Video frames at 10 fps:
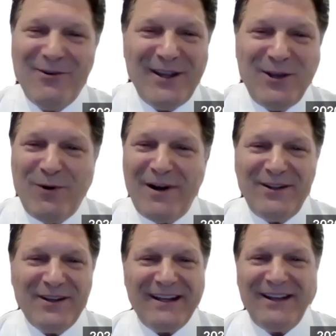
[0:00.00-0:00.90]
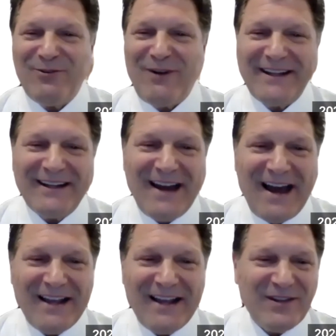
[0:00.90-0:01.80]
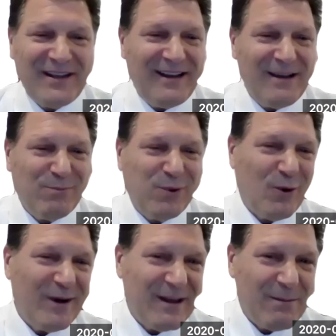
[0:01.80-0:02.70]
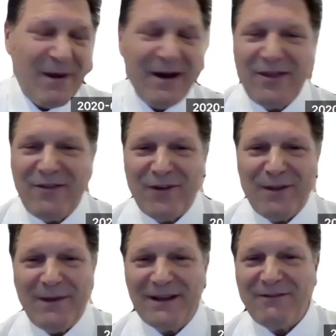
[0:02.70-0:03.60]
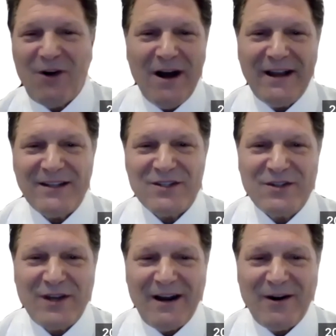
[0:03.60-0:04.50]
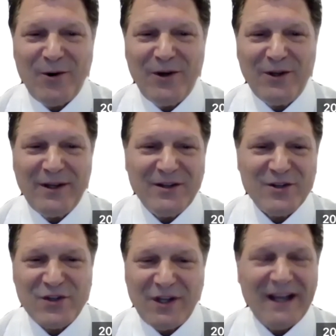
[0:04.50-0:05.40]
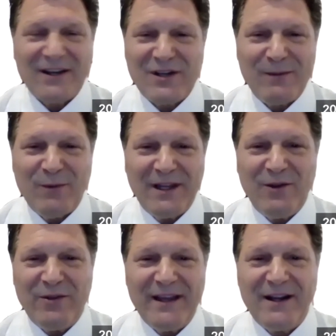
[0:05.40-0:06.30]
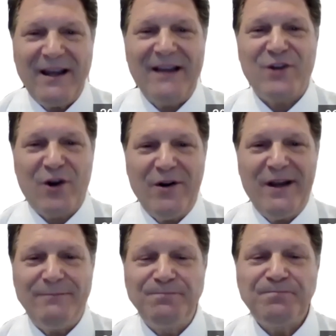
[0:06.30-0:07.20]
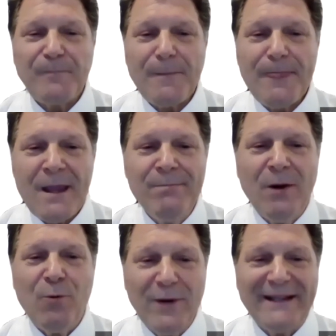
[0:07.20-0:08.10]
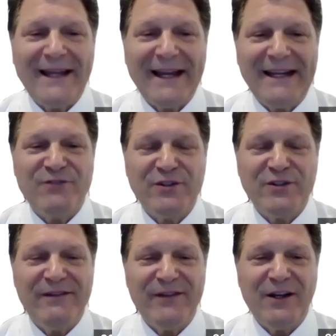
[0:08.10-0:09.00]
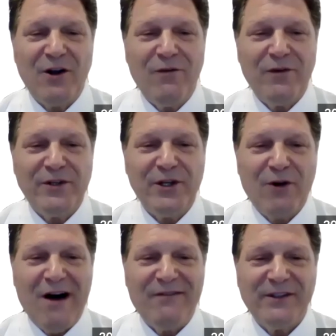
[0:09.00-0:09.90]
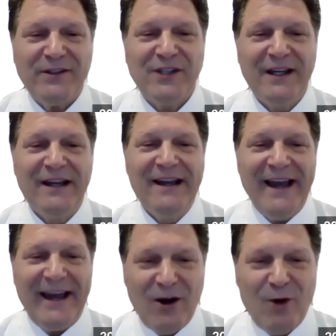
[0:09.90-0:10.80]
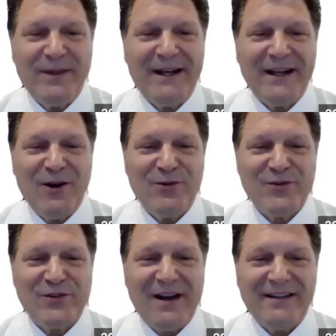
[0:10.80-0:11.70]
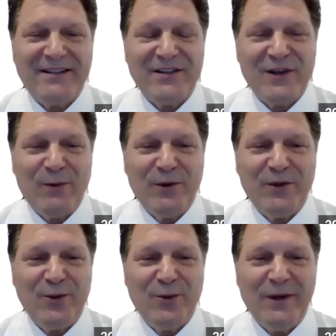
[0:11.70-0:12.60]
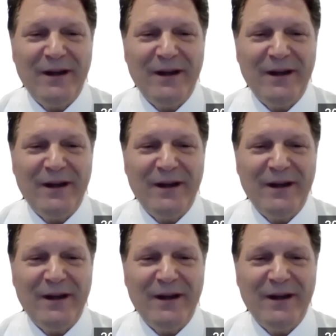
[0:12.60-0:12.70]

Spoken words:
you want. You can either recognize the employee of the month for the month of August, or you can just select someone that you think has earned it. But we'll get that gift certificate over to your office and hope that it goes to someone who